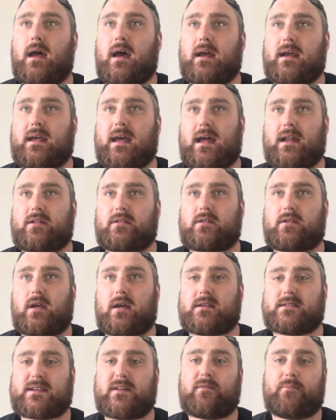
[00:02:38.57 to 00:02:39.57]
get a
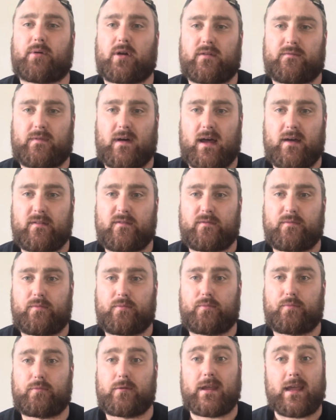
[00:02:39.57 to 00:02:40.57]
7.5
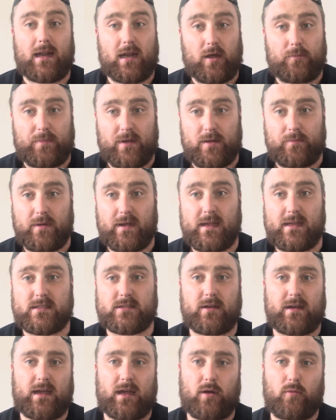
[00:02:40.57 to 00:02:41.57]
kilo PB.
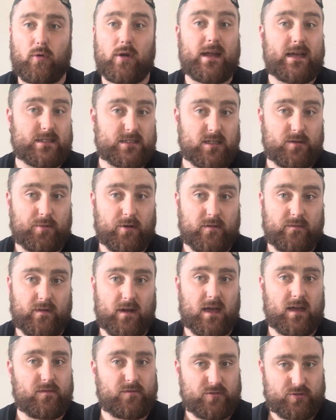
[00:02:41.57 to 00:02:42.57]
So I hit a
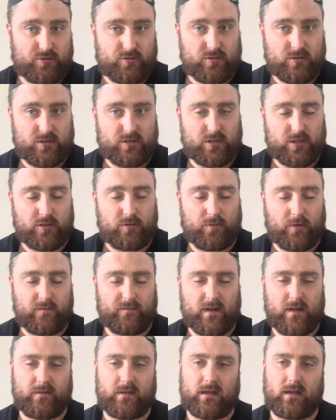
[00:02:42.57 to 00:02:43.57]
182.5, which is a
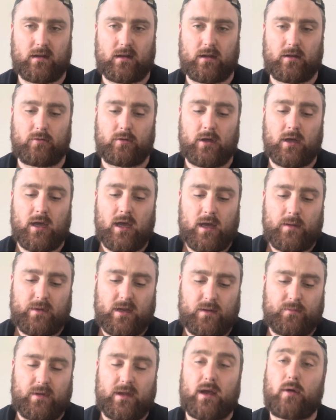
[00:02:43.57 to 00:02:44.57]
2.5 kilo
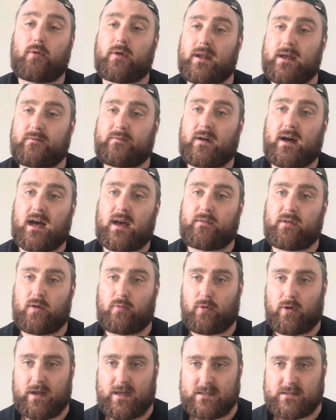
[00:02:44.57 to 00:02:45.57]
PB, a 185 and a
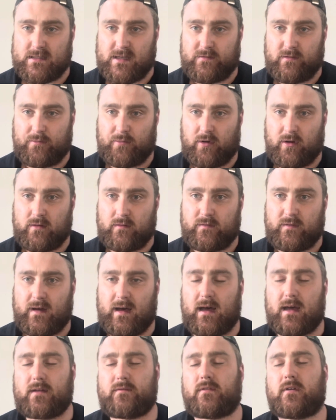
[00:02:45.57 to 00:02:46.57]

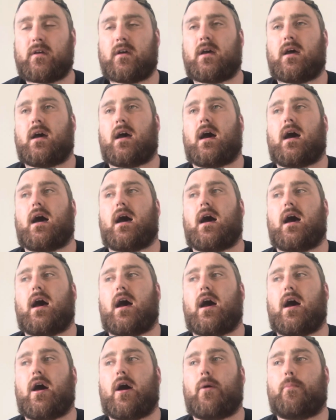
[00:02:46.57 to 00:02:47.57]
187.5.
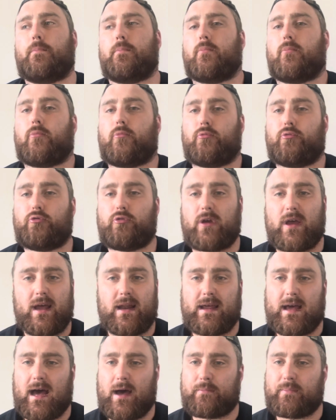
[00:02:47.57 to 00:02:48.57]

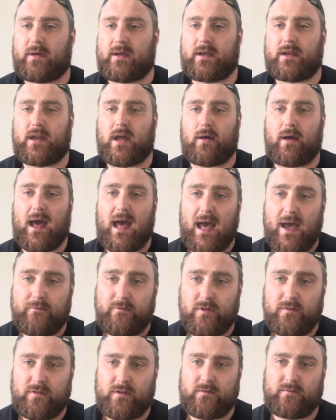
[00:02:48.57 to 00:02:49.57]
Really happy, you know,
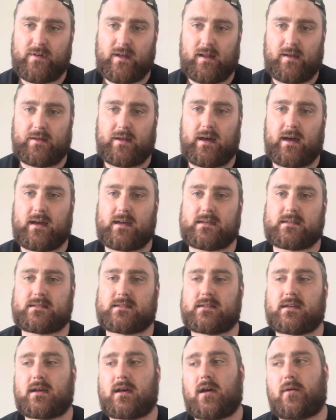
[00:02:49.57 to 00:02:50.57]
everything felt nice.
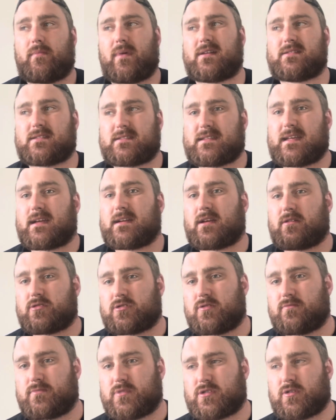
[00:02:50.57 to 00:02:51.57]
Managed to tick those
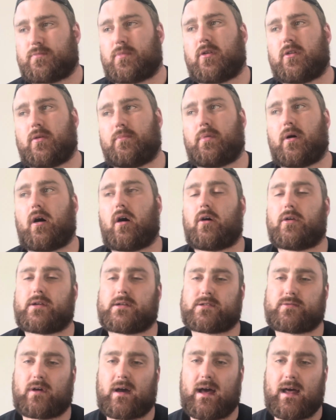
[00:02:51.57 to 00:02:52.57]
numbers up on the board
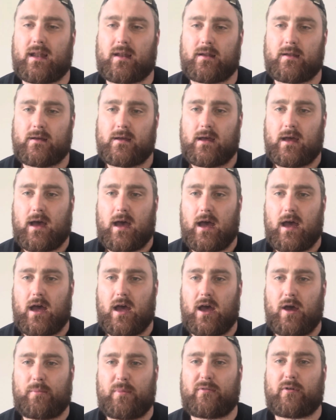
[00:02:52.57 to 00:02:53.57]
as well.
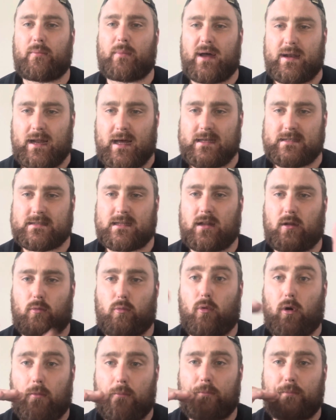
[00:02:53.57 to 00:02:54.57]
I've got my nice little
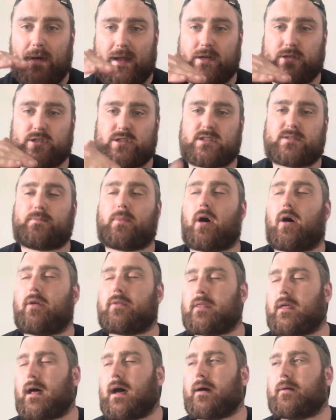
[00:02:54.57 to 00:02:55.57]
one bench spot
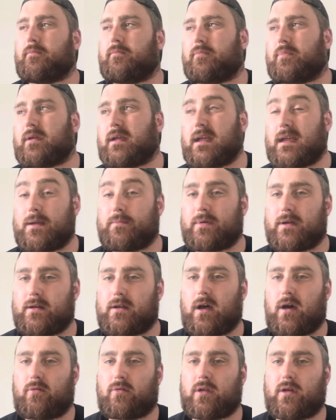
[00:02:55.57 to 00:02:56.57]
that I'm keeping
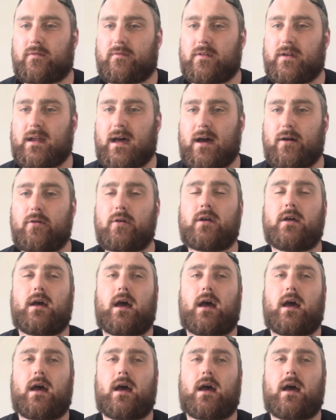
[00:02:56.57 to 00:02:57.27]
hold of for now.